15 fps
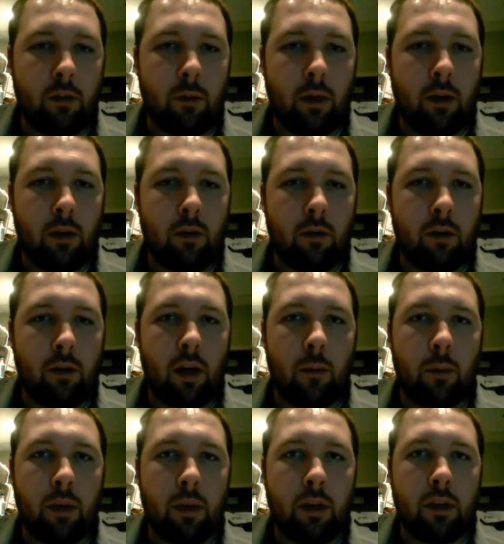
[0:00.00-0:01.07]
It might
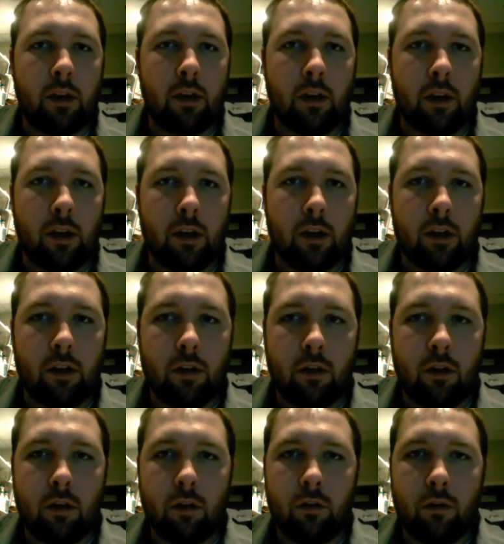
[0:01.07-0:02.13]
not be until I get
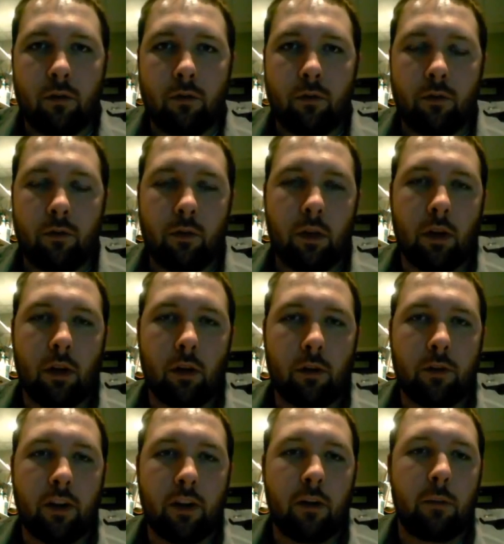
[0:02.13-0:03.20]

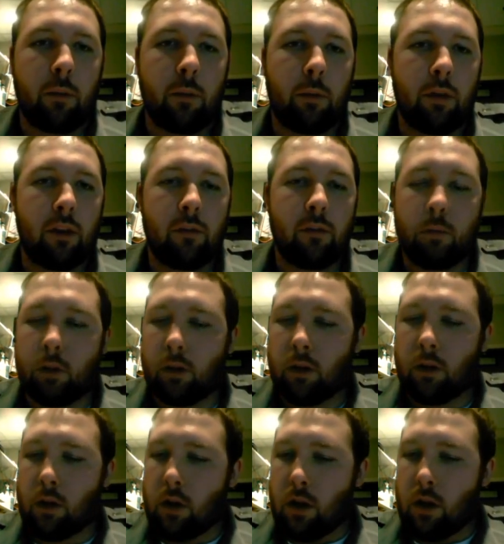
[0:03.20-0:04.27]
notified of my placement.
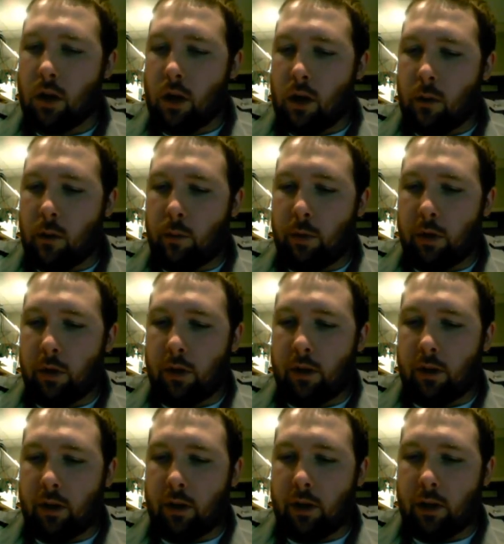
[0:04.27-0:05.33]
But
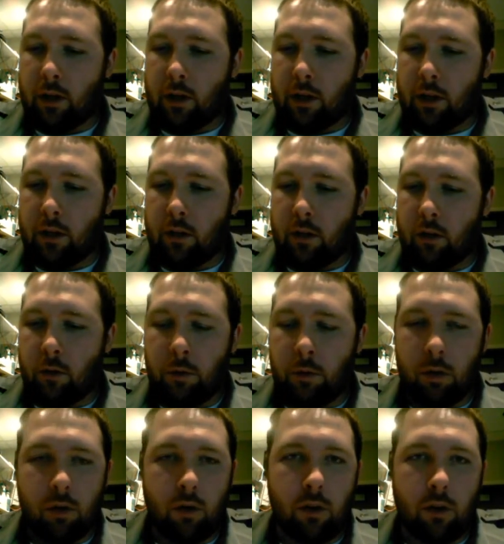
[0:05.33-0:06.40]
hope you
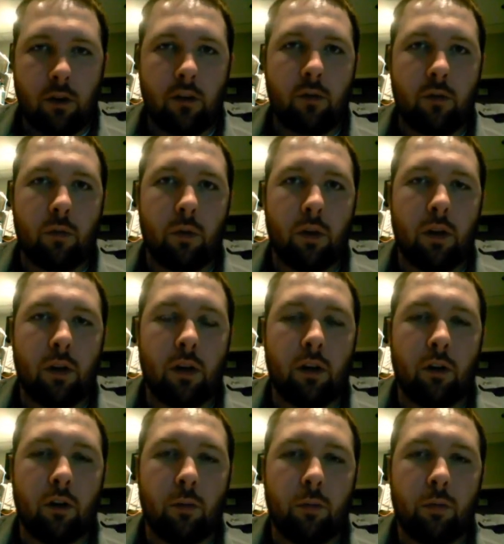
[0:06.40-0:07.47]
enjoyed this one. I
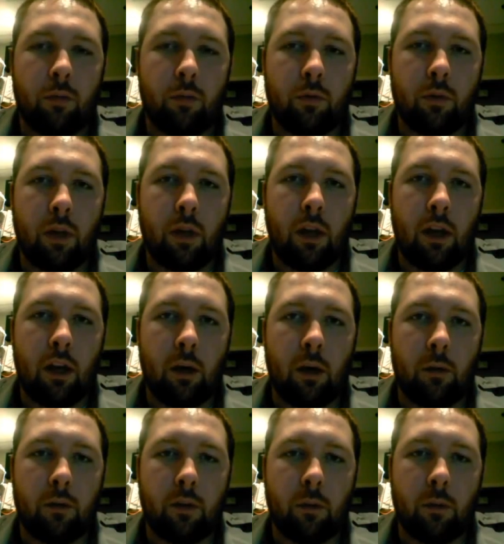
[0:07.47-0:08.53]
hope that it
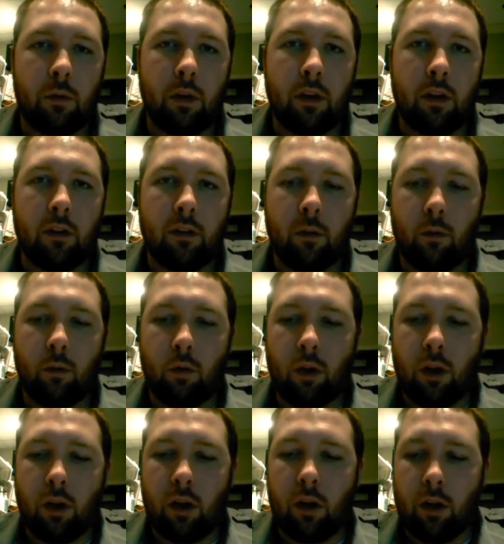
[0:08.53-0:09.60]
helps somebody in some
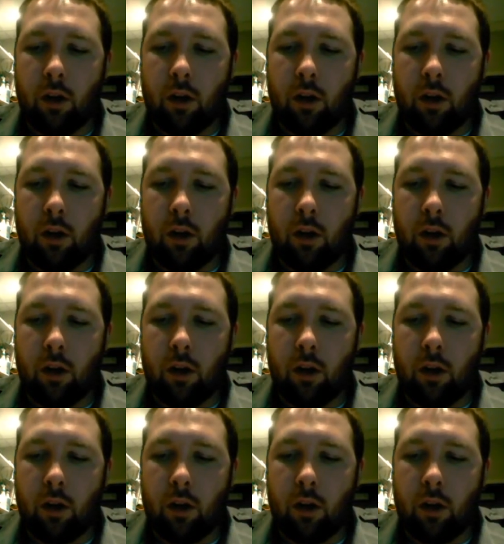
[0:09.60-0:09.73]
way.